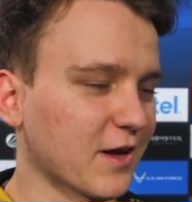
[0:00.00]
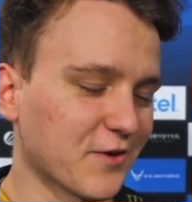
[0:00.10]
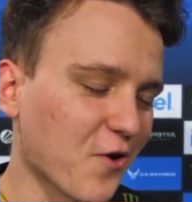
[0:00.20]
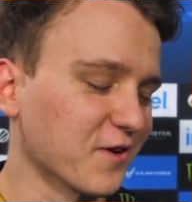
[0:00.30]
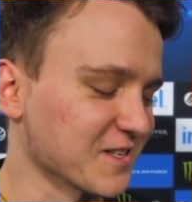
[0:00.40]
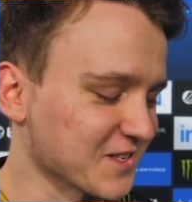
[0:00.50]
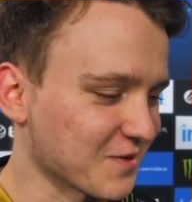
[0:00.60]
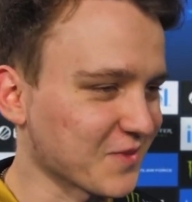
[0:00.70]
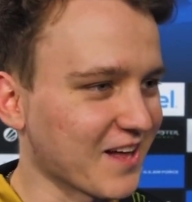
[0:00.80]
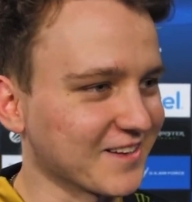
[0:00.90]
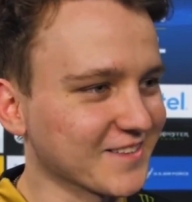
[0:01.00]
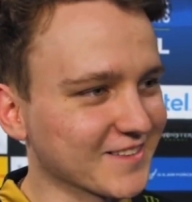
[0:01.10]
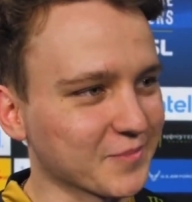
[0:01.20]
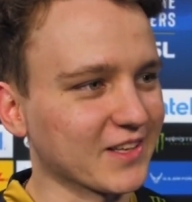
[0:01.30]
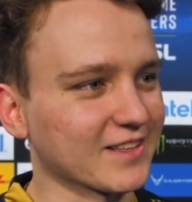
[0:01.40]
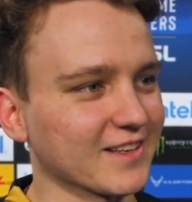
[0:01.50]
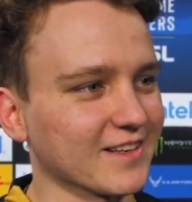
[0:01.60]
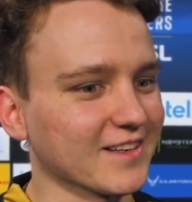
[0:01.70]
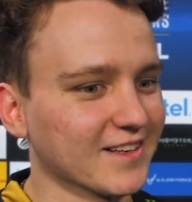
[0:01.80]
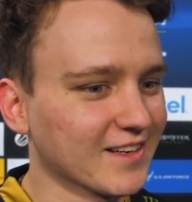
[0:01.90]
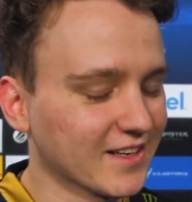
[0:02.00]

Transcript: and obviously some talent. But uh,